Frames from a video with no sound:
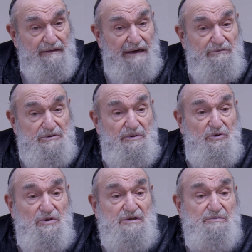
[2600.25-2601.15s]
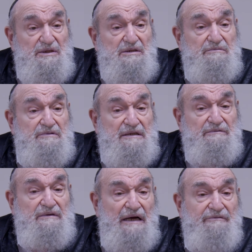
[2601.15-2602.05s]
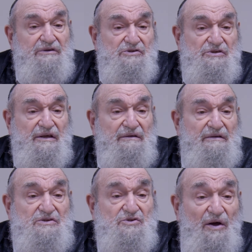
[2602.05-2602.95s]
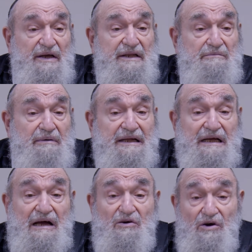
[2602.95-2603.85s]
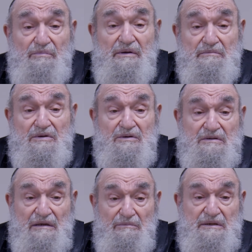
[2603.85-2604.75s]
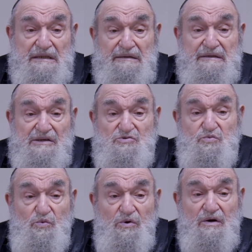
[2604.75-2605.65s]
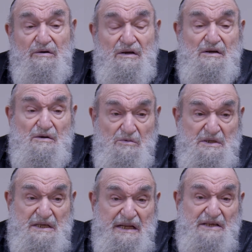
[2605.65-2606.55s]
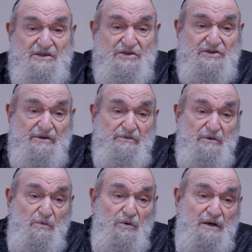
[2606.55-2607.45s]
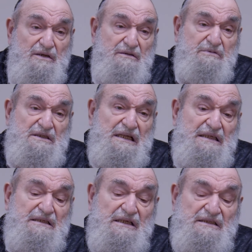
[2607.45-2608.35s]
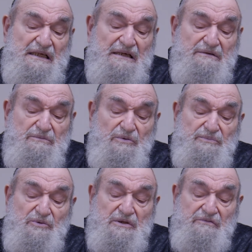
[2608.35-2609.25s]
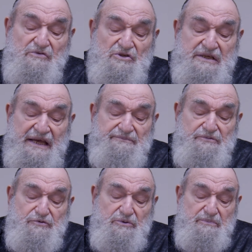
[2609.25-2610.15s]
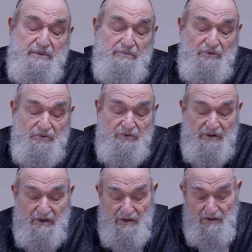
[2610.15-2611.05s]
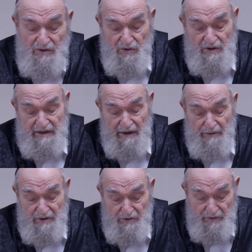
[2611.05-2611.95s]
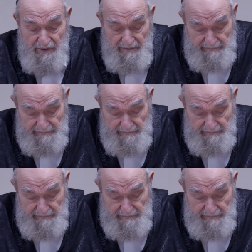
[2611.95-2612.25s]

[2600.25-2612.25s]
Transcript: That was because we, we obviously decided by the Chachomim, or someone, that this war was a necessary war. It was not, it's not at one point just capturing people or, or territory.